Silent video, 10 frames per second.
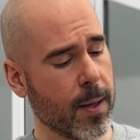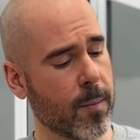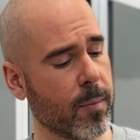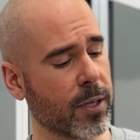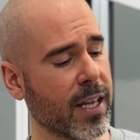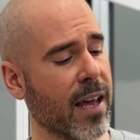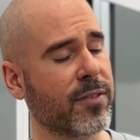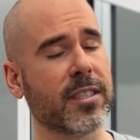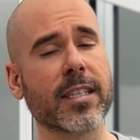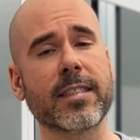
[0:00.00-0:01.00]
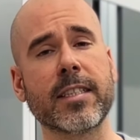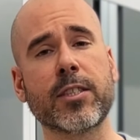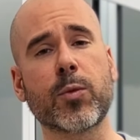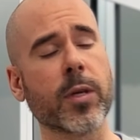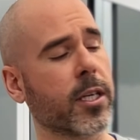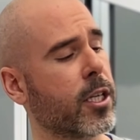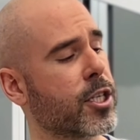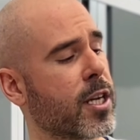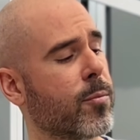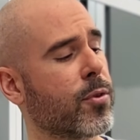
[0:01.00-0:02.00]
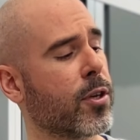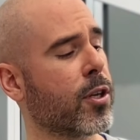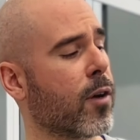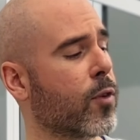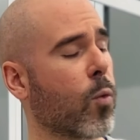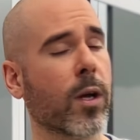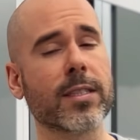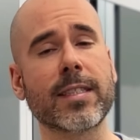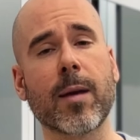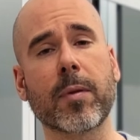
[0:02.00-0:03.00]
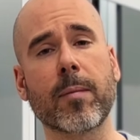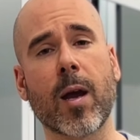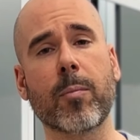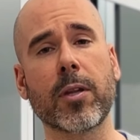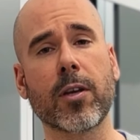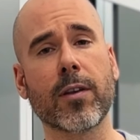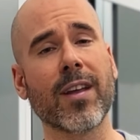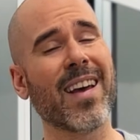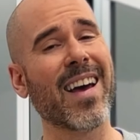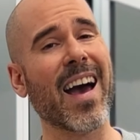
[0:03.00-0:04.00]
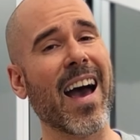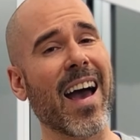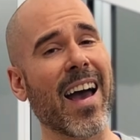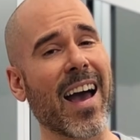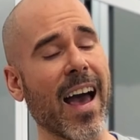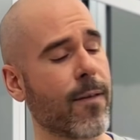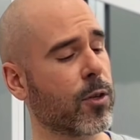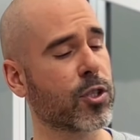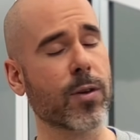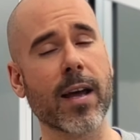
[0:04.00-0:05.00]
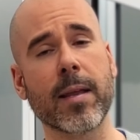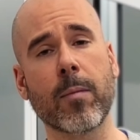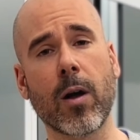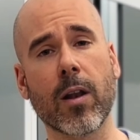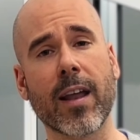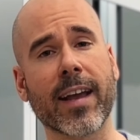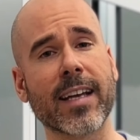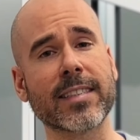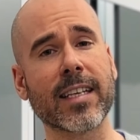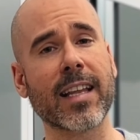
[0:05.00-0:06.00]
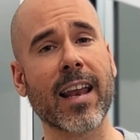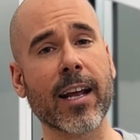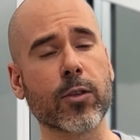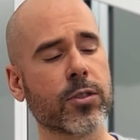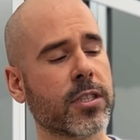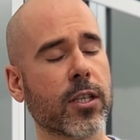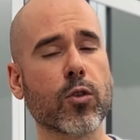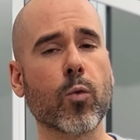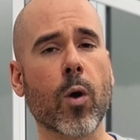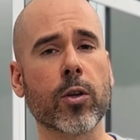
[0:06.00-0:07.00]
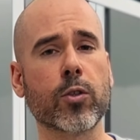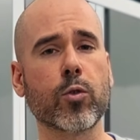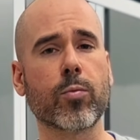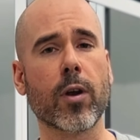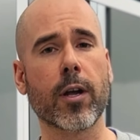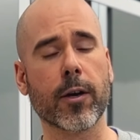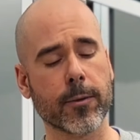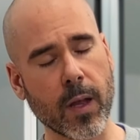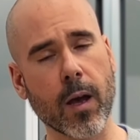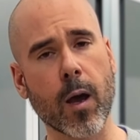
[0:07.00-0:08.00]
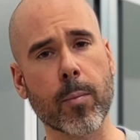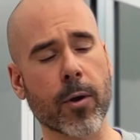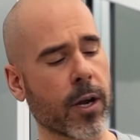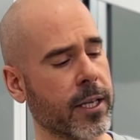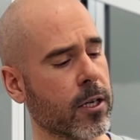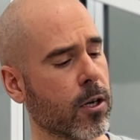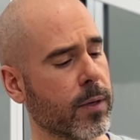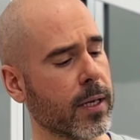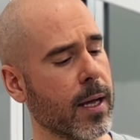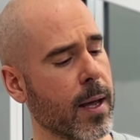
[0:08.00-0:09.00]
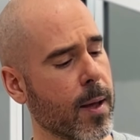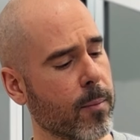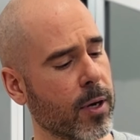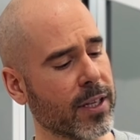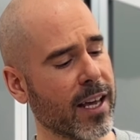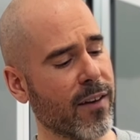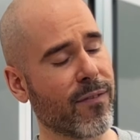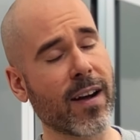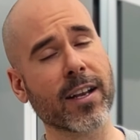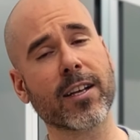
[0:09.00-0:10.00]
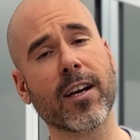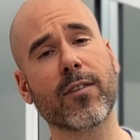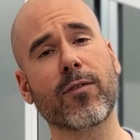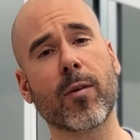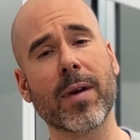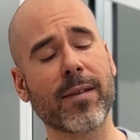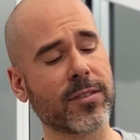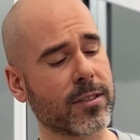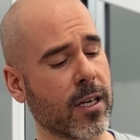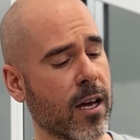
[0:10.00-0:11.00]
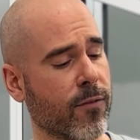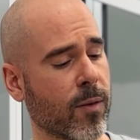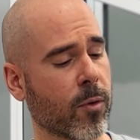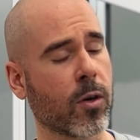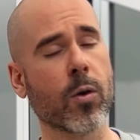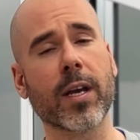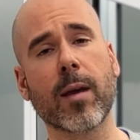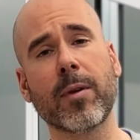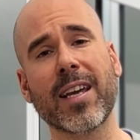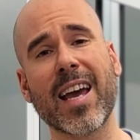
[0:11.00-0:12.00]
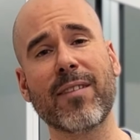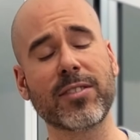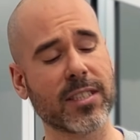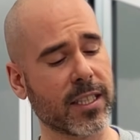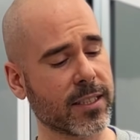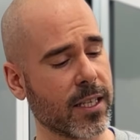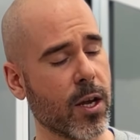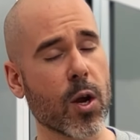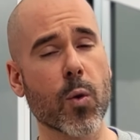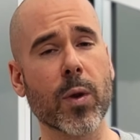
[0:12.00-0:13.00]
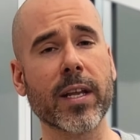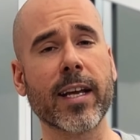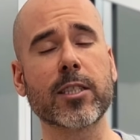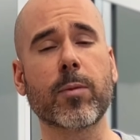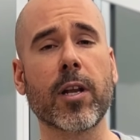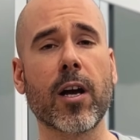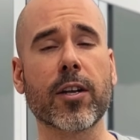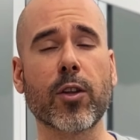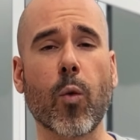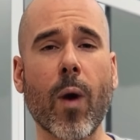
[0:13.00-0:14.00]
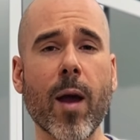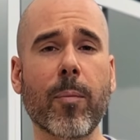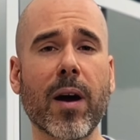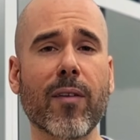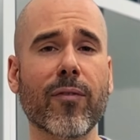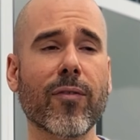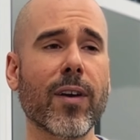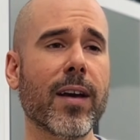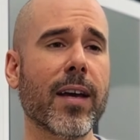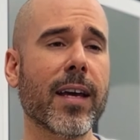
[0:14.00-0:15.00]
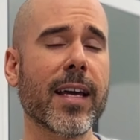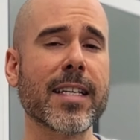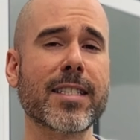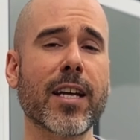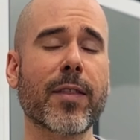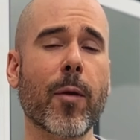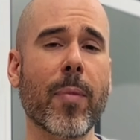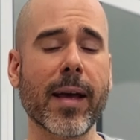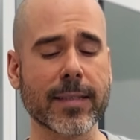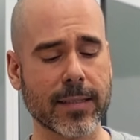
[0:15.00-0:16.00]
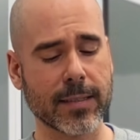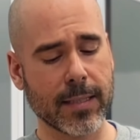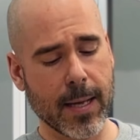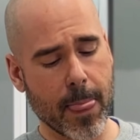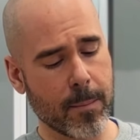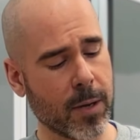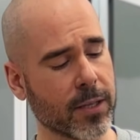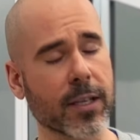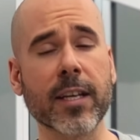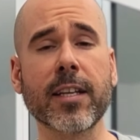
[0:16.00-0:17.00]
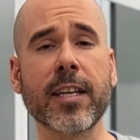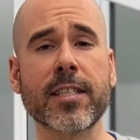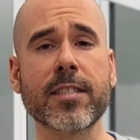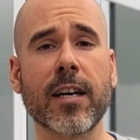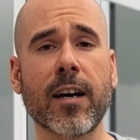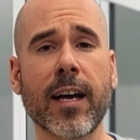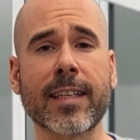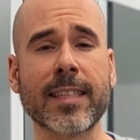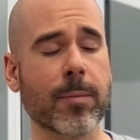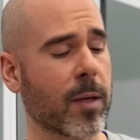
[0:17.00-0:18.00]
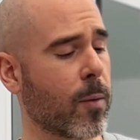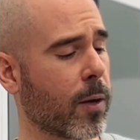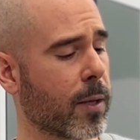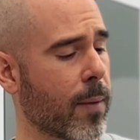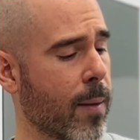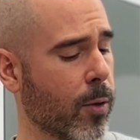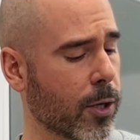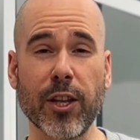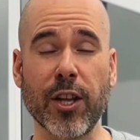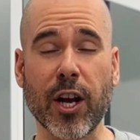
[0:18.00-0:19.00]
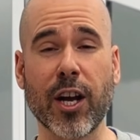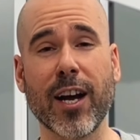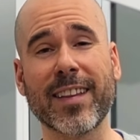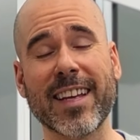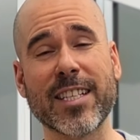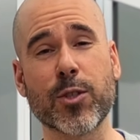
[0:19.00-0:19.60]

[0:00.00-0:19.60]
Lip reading: But F6 is really the champion of the one step in my opinion. I haven't tried them all. Like I said, I like to stick to one or two products per category. But Fine Cut from Koch Chemie F6, really nice product. The wipe off is not the best, but it's acceptable in my book. The cut is